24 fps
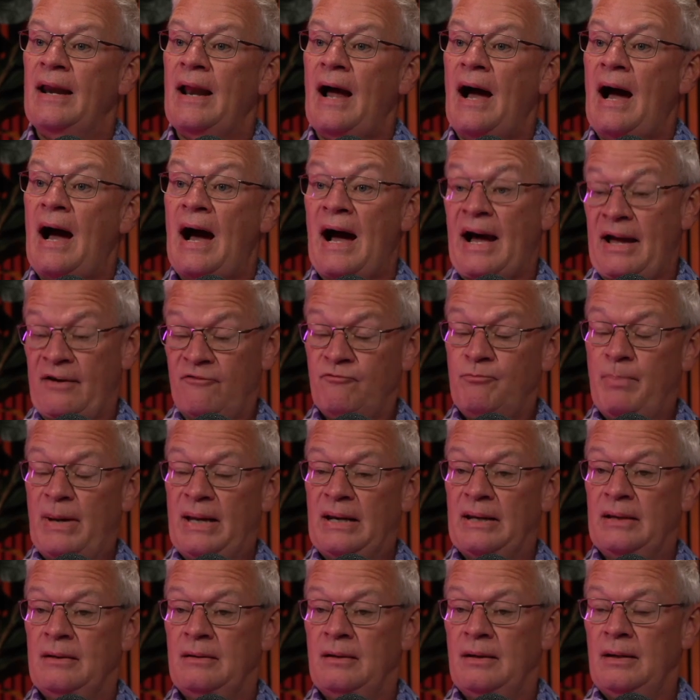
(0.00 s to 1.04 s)
I've
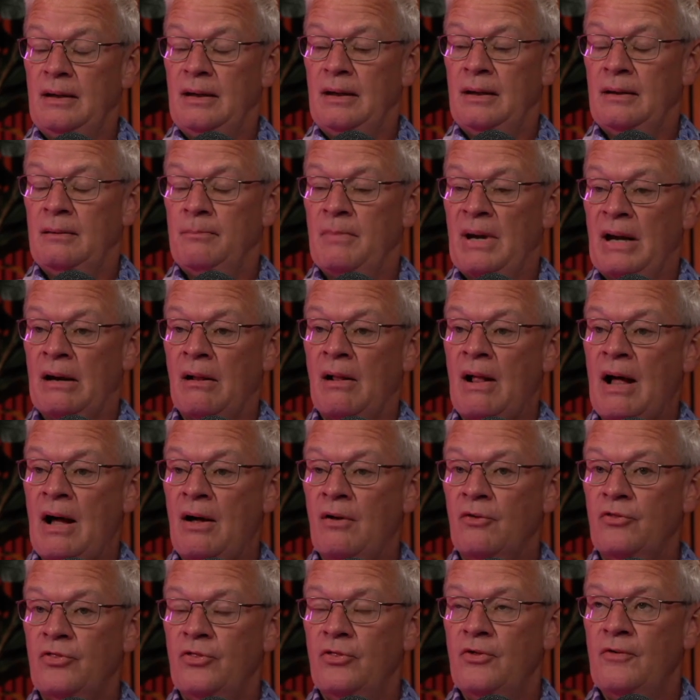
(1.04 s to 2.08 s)
been in mental
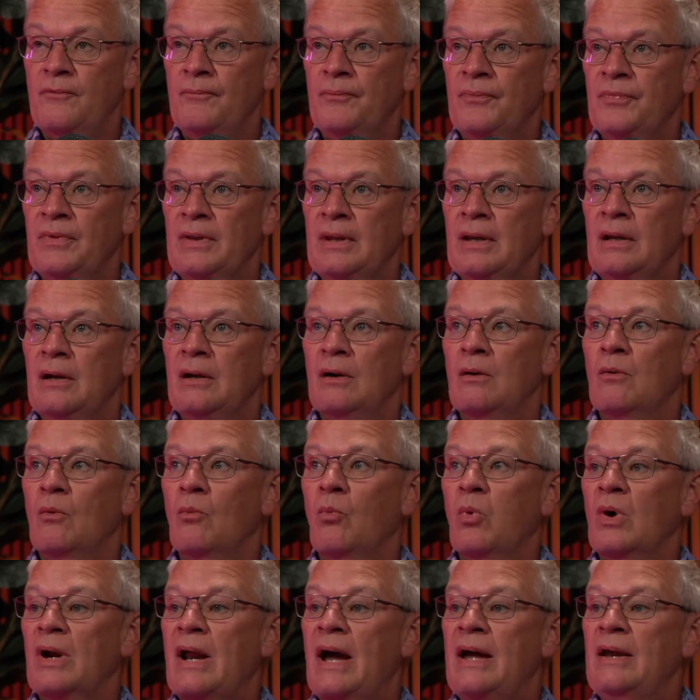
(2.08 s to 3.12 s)
health,
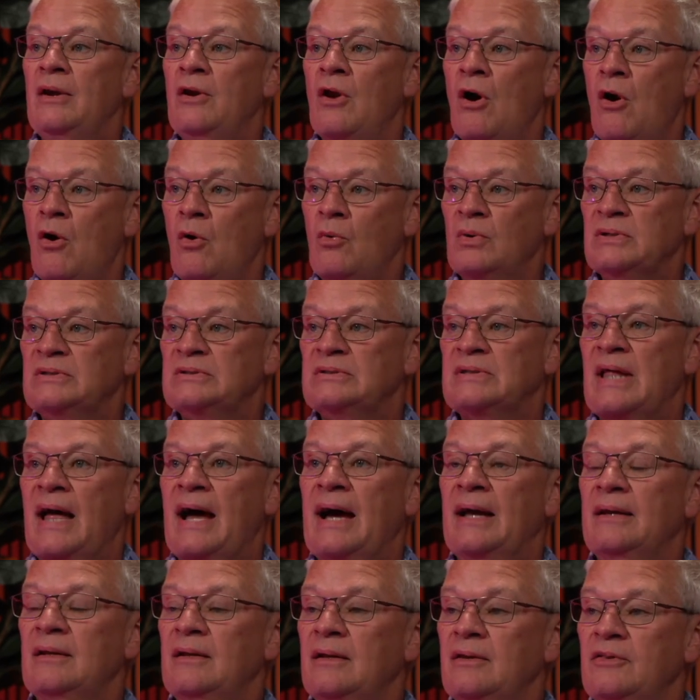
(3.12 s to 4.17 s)
what I know is
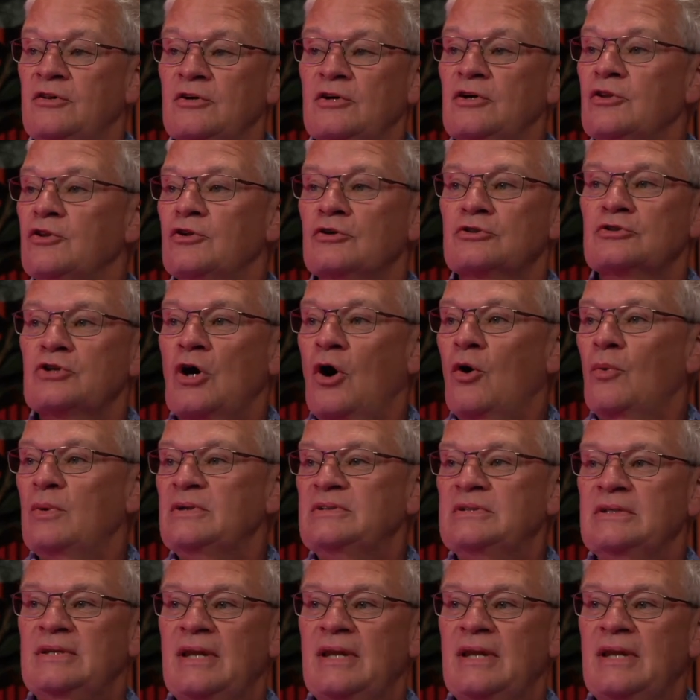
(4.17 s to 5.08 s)
that there's always a